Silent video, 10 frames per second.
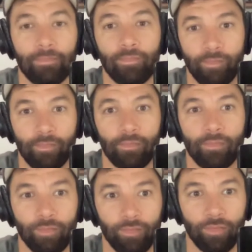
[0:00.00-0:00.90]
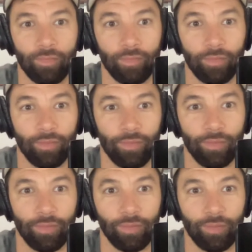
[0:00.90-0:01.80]

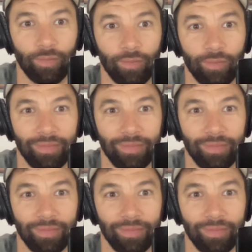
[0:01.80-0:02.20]
No words are spoken by the person on screen.